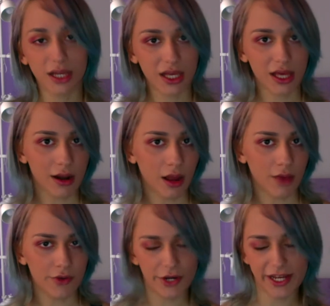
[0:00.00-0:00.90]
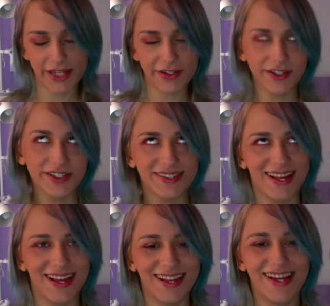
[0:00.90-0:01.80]
Get all of your haters.
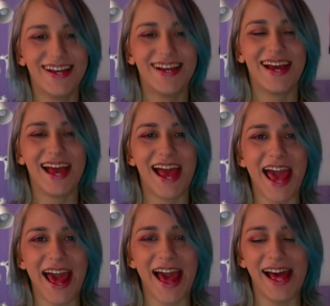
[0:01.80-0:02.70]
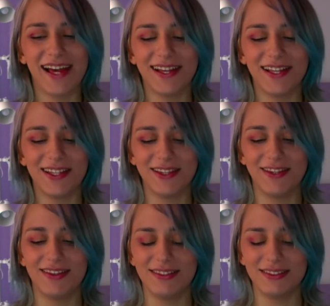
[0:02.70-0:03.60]

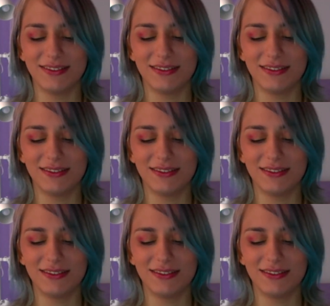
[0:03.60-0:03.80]
And